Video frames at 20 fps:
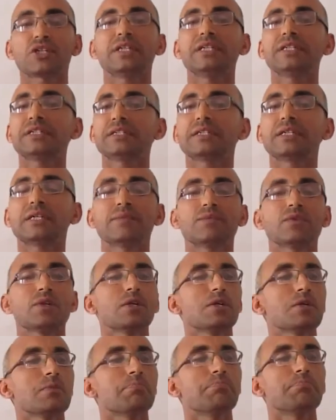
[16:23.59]
in
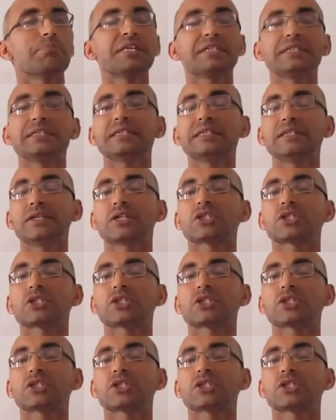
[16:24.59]
many